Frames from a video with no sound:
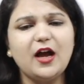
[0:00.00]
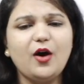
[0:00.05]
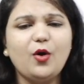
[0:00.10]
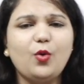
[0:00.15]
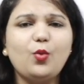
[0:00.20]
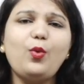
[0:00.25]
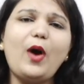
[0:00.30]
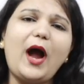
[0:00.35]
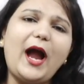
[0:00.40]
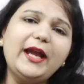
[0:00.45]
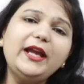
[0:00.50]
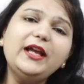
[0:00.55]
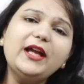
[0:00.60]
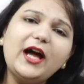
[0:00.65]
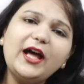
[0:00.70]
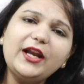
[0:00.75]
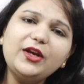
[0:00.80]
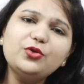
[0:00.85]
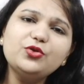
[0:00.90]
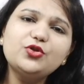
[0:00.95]
why
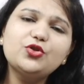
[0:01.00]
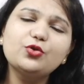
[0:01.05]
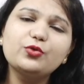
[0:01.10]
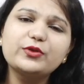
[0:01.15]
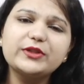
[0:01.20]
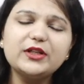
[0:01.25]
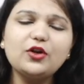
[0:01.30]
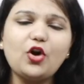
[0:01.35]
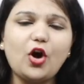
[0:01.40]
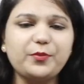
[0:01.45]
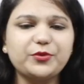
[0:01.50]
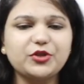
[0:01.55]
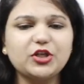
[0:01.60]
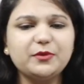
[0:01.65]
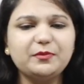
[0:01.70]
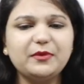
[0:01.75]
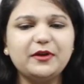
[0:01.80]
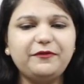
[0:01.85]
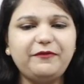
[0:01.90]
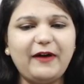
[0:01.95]
are you choosing option
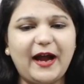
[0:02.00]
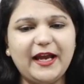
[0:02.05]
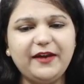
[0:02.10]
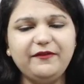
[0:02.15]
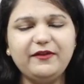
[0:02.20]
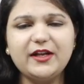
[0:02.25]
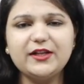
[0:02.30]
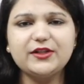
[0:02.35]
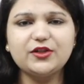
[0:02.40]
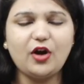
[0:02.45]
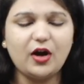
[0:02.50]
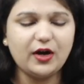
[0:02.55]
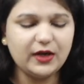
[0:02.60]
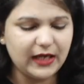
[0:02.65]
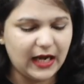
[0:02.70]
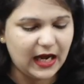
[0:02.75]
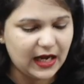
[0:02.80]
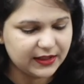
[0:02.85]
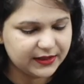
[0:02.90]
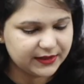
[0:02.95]
number 5 as your
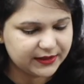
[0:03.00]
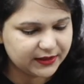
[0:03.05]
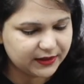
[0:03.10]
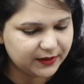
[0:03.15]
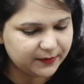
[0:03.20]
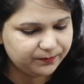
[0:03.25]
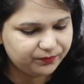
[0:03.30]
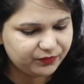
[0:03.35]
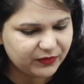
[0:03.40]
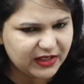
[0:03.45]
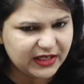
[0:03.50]
answer?